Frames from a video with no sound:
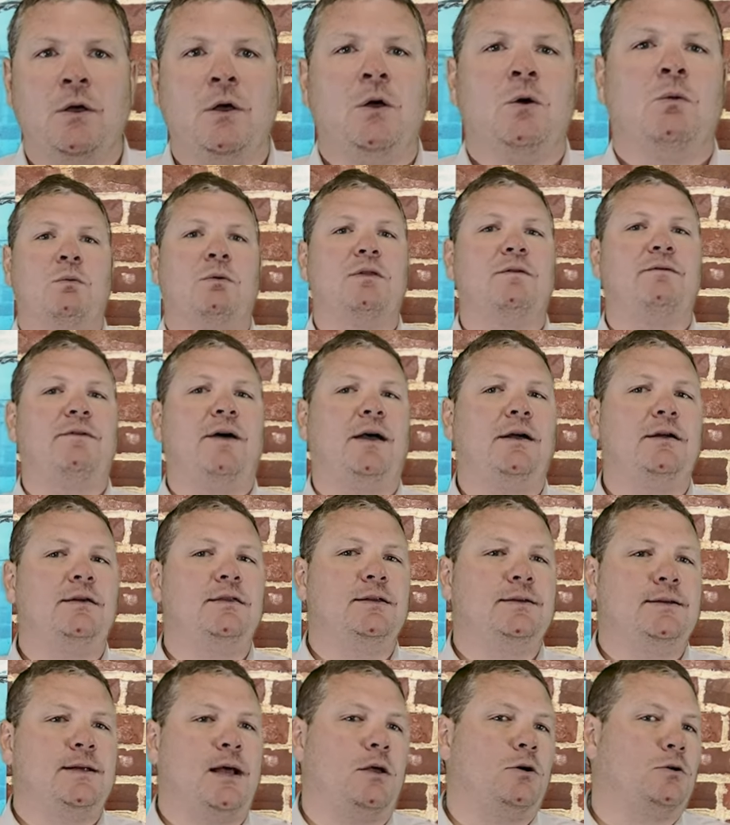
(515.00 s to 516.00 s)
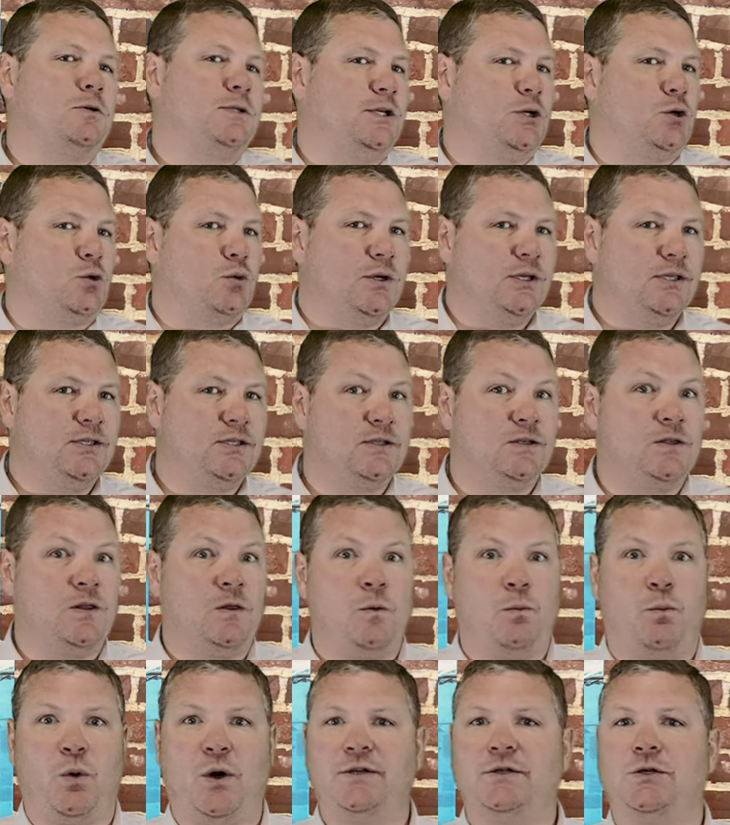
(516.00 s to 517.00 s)
When the value of the dollar decreases, then
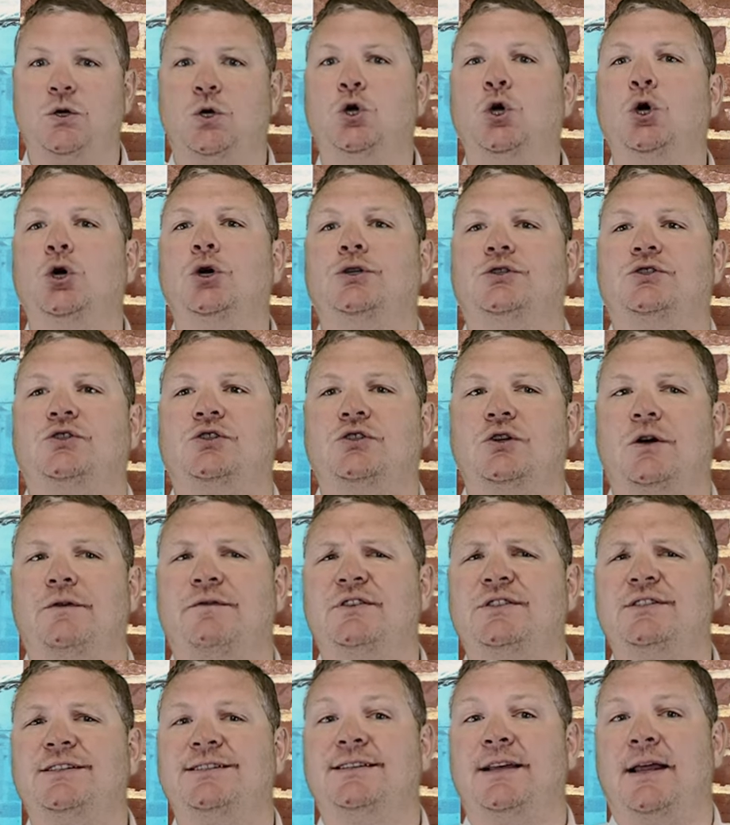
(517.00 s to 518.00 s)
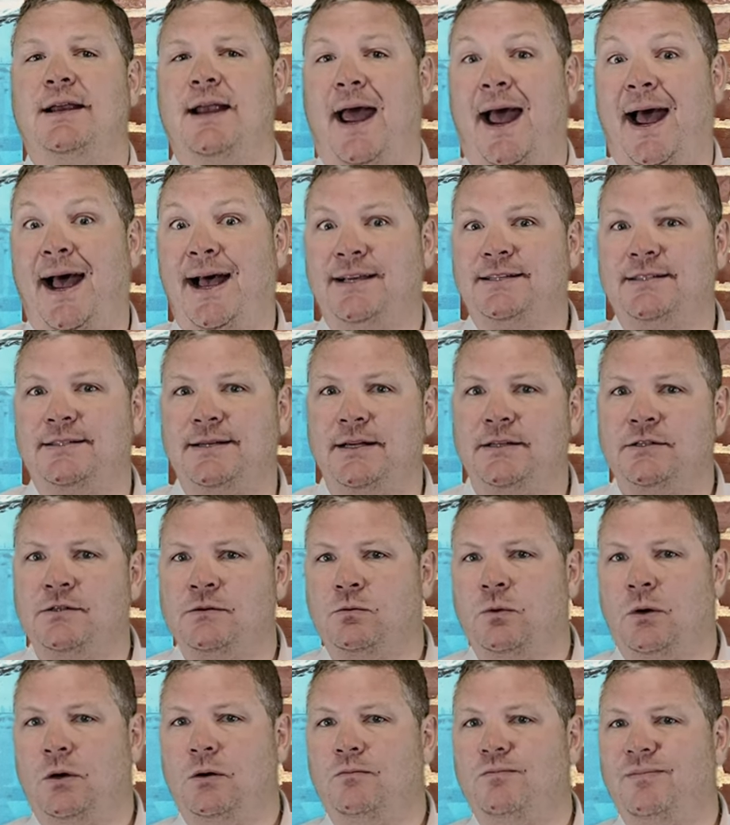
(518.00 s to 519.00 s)
the price of goods, services, and assets,
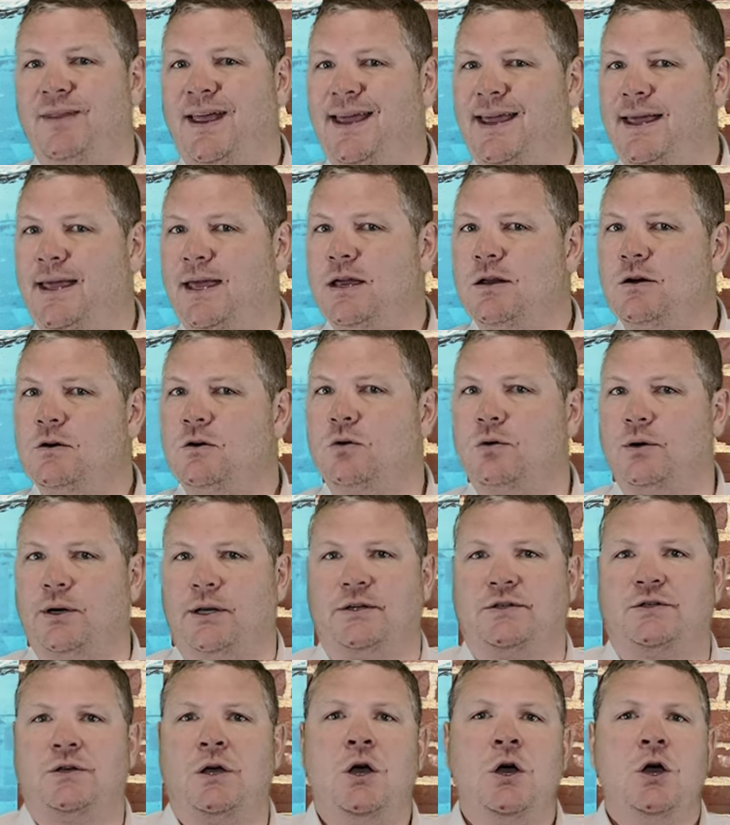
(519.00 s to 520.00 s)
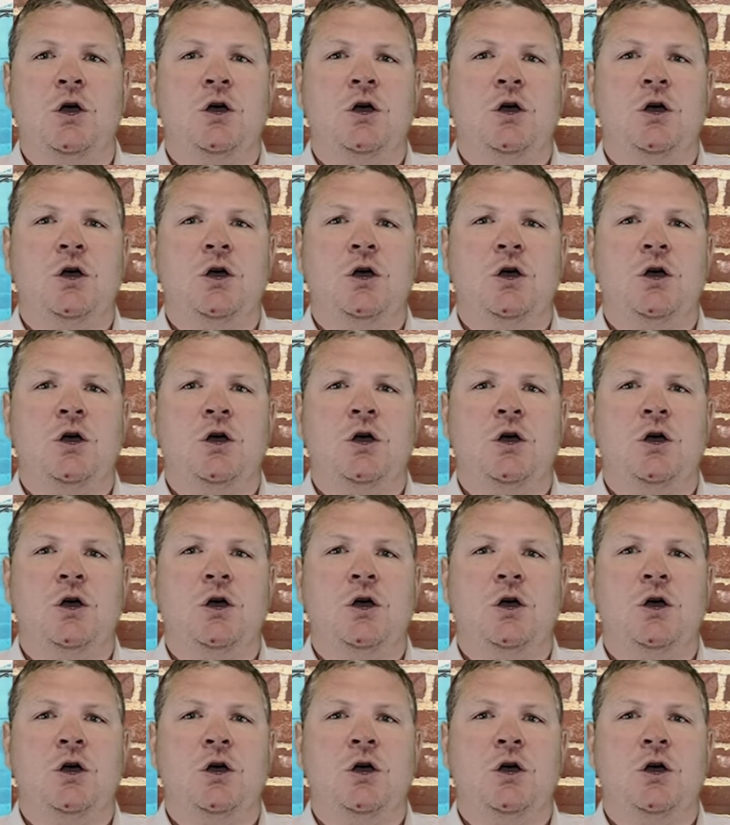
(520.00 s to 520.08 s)
well, they increase.